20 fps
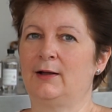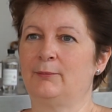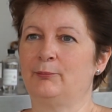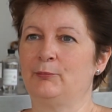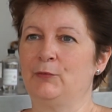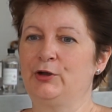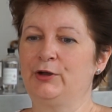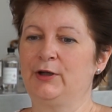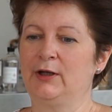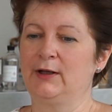
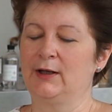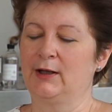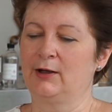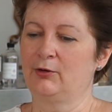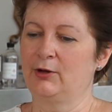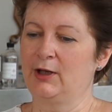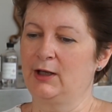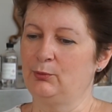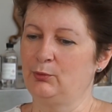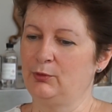Looking at,
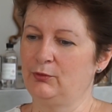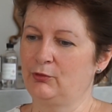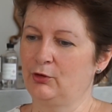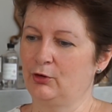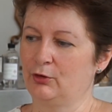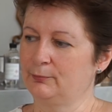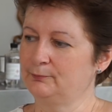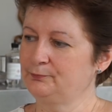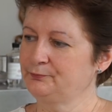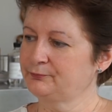okay, we've
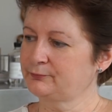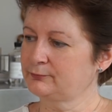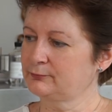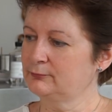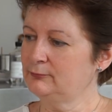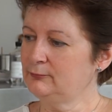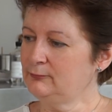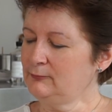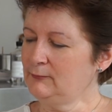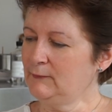got
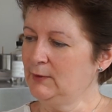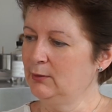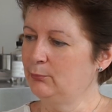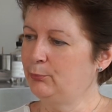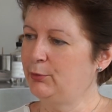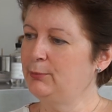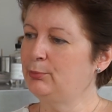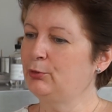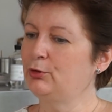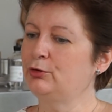
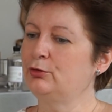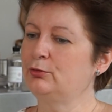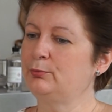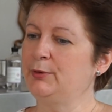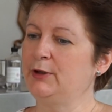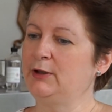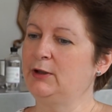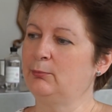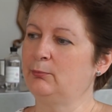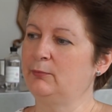people who have
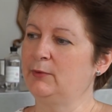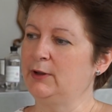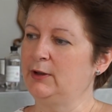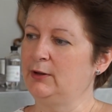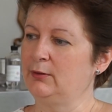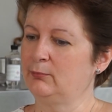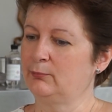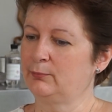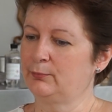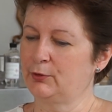been
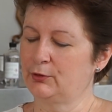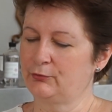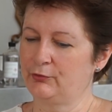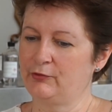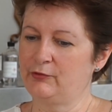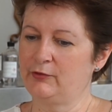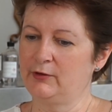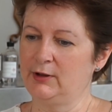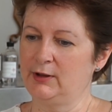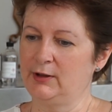in
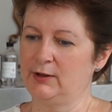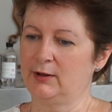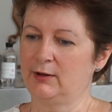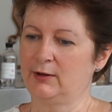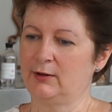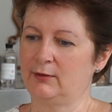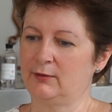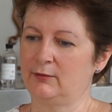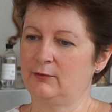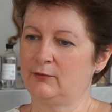poverty
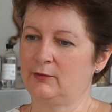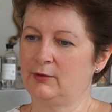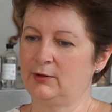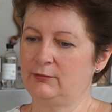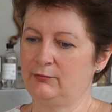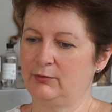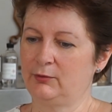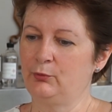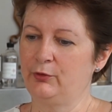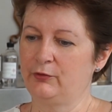and
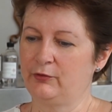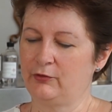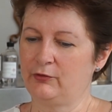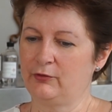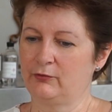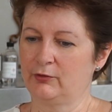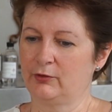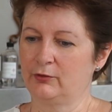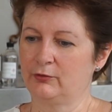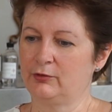living with
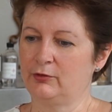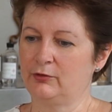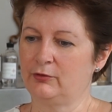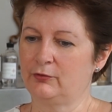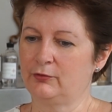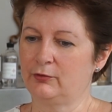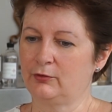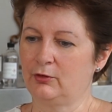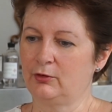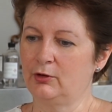disadvantage
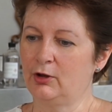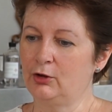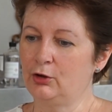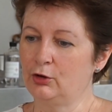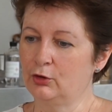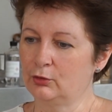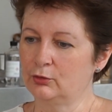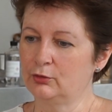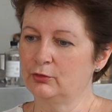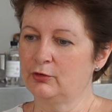for a
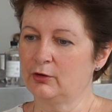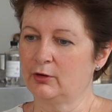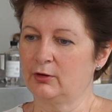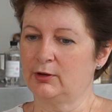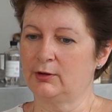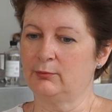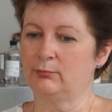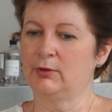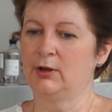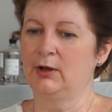long
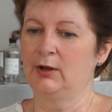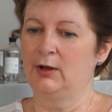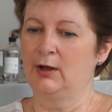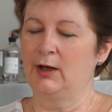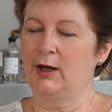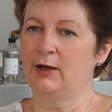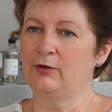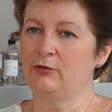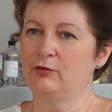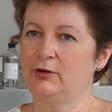time,
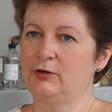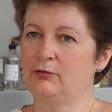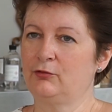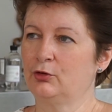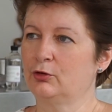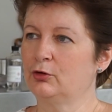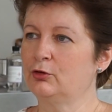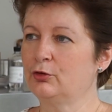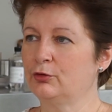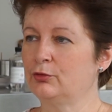actually have
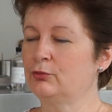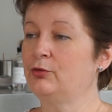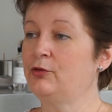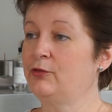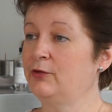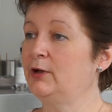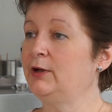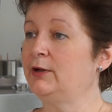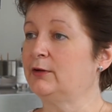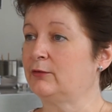got a lot of
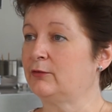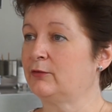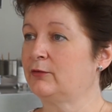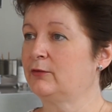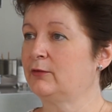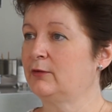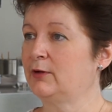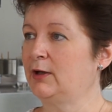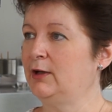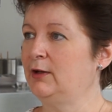resilience.
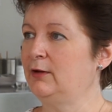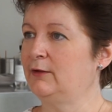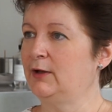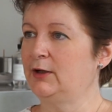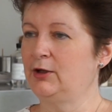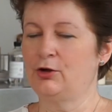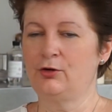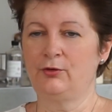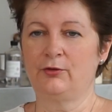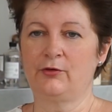They
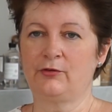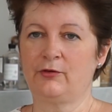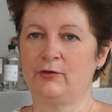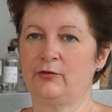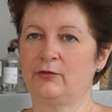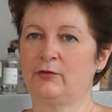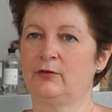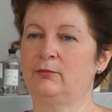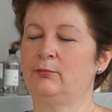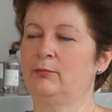know the
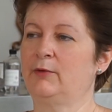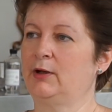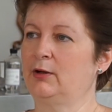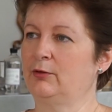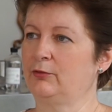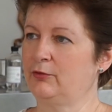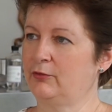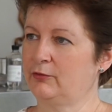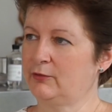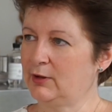system, they
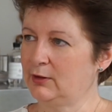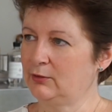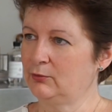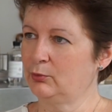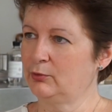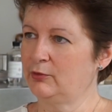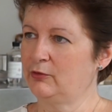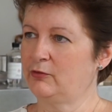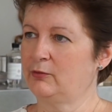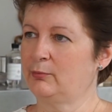understand
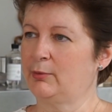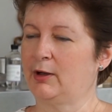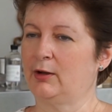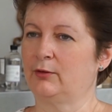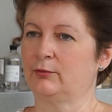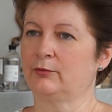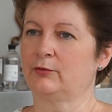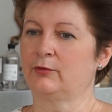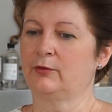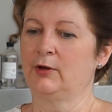what it's
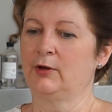about,